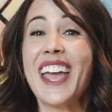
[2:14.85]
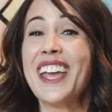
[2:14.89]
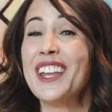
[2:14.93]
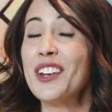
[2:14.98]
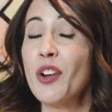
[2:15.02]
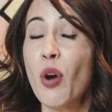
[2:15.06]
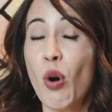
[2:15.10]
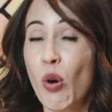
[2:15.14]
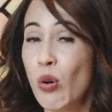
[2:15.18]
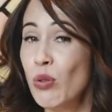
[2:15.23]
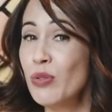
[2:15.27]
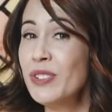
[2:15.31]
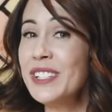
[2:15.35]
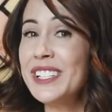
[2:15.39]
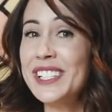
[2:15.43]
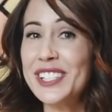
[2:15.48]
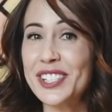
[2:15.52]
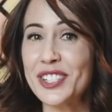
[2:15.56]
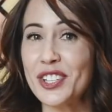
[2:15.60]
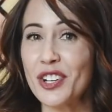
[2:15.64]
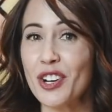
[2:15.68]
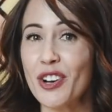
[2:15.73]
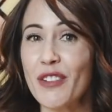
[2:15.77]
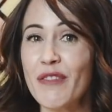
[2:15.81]
and
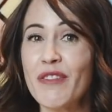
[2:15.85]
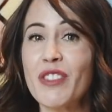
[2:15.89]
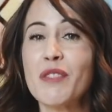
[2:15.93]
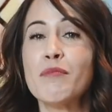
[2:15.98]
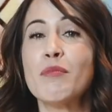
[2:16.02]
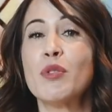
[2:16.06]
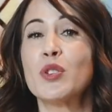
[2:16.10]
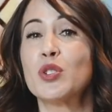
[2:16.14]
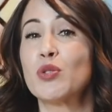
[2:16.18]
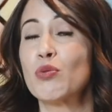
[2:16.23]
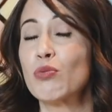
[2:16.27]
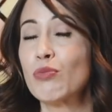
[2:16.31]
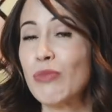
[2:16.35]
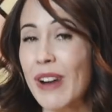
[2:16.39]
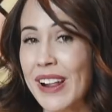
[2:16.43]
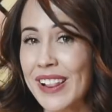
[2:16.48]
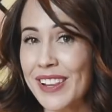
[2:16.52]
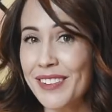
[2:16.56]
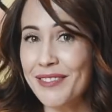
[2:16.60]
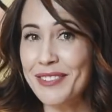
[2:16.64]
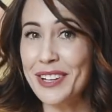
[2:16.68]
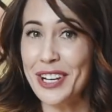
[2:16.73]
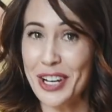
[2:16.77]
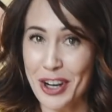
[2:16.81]
only serve the most
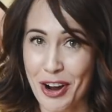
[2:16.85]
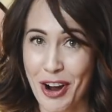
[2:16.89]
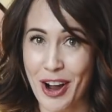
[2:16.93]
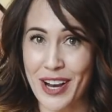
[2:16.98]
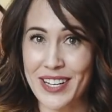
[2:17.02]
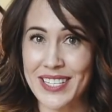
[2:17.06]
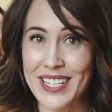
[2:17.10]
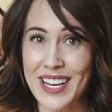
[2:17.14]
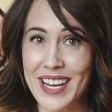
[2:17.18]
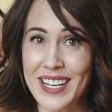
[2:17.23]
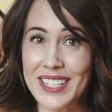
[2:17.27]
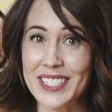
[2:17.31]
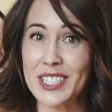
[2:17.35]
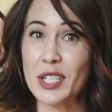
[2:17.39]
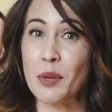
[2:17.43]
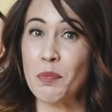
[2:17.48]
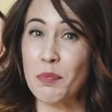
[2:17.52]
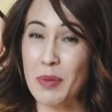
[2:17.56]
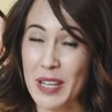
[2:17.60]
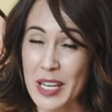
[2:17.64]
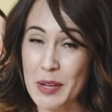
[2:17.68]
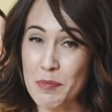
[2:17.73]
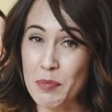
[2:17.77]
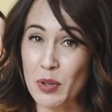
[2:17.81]
relevant content
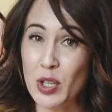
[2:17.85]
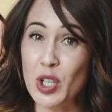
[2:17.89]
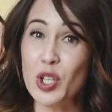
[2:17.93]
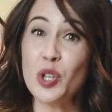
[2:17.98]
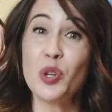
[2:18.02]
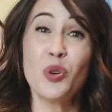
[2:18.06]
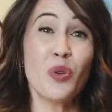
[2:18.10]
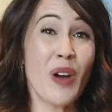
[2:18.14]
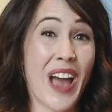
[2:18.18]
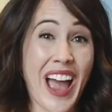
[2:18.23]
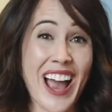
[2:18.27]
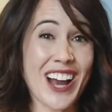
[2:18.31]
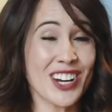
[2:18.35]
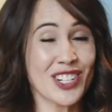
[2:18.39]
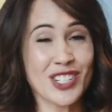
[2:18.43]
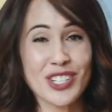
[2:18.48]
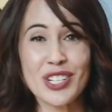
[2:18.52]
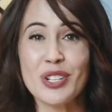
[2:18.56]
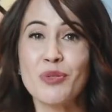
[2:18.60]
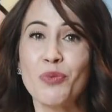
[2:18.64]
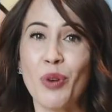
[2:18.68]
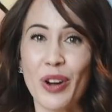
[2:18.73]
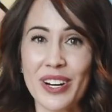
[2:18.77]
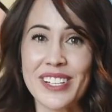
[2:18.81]
to people who
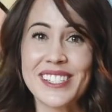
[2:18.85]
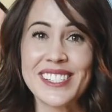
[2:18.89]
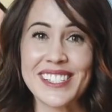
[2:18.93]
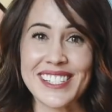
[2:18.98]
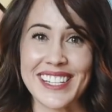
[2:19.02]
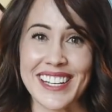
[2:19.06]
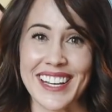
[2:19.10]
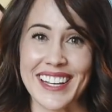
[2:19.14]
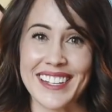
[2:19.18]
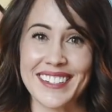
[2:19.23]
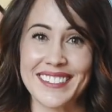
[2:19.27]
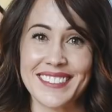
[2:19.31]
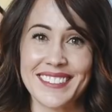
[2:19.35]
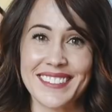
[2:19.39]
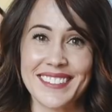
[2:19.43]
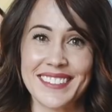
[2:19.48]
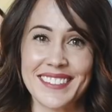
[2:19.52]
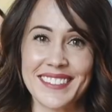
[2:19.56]
actually wanna see it.